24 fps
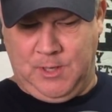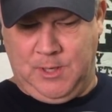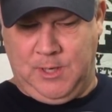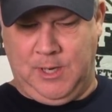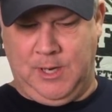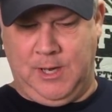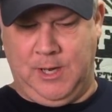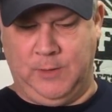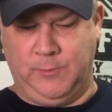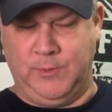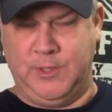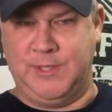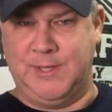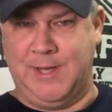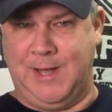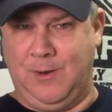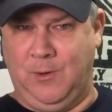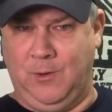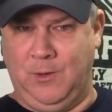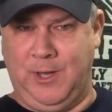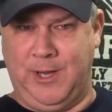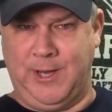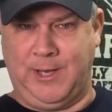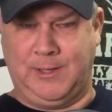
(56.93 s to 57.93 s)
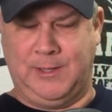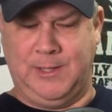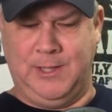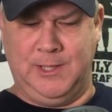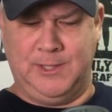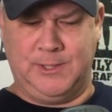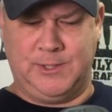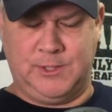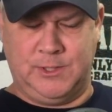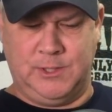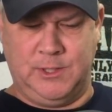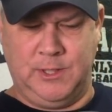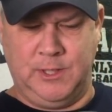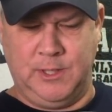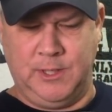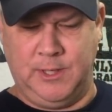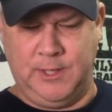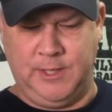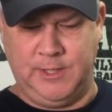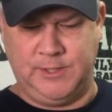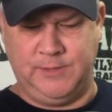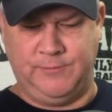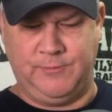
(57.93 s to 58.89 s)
The reason I don't like this is